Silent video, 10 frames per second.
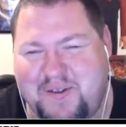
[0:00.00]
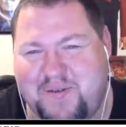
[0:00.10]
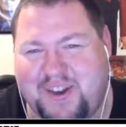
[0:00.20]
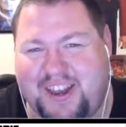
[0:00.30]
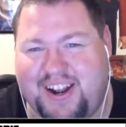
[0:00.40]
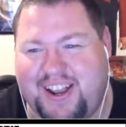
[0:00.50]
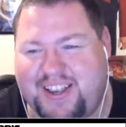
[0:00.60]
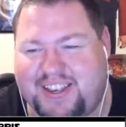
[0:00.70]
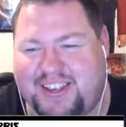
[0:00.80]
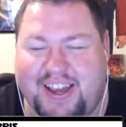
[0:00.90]

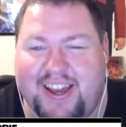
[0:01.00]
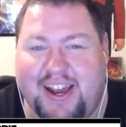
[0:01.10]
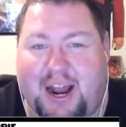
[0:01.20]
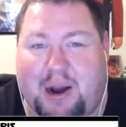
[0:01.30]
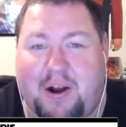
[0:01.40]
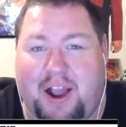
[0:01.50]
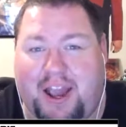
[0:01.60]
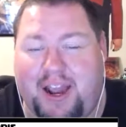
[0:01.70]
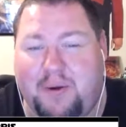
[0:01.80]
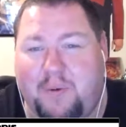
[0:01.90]
goodness. All
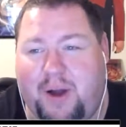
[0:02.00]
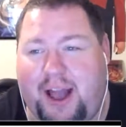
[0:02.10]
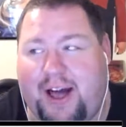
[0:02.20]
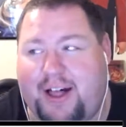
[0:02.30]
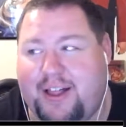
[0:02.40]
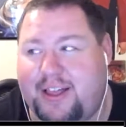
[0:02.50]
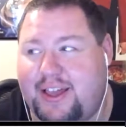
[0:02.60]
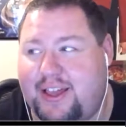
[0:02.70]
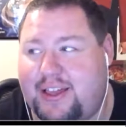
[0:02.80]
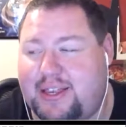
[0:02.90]
right. Well,
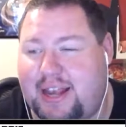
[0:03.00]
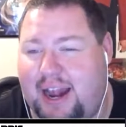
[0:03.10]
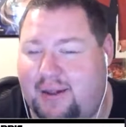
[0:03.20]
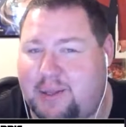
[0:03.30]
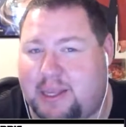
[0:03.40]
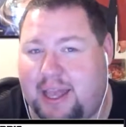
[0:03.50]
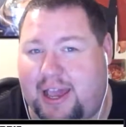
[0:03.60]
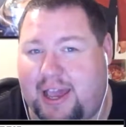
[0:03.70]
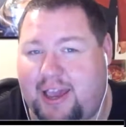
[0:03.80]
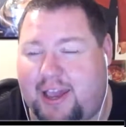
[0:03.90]
sounds
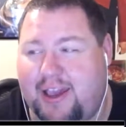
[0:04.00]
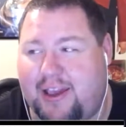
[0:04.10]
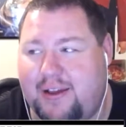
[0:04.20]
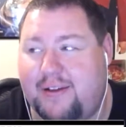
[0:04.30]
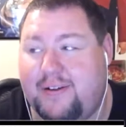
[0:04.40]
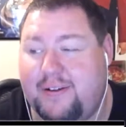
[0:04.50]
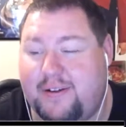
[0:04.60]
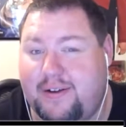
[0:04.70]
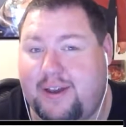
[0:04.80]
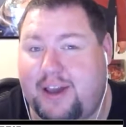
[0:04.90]
like
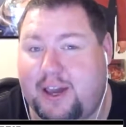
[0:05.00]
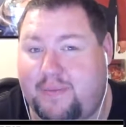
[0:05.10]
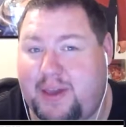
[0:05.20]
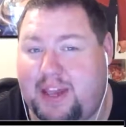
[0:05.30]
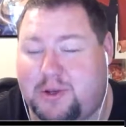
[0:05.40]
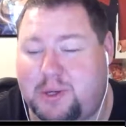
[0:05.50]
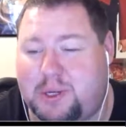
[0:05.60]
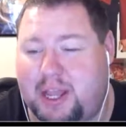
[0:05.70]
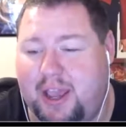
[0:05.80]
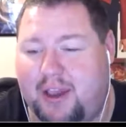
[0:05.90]
it could be
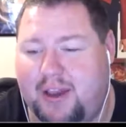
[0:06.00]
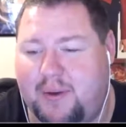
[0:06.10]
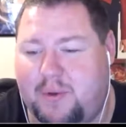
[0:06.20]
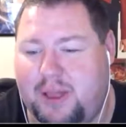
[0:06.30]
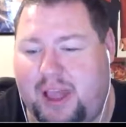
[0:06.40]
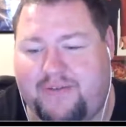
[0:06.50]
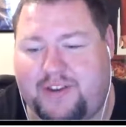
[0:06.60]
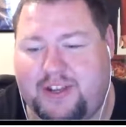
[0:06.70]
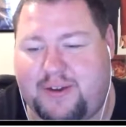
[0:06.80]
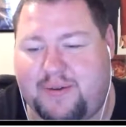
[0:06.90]
interesting. We'll have
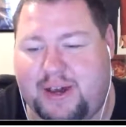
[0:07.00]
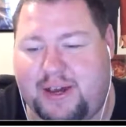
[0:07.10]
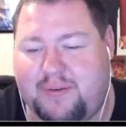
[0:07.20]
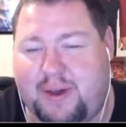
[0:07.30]
to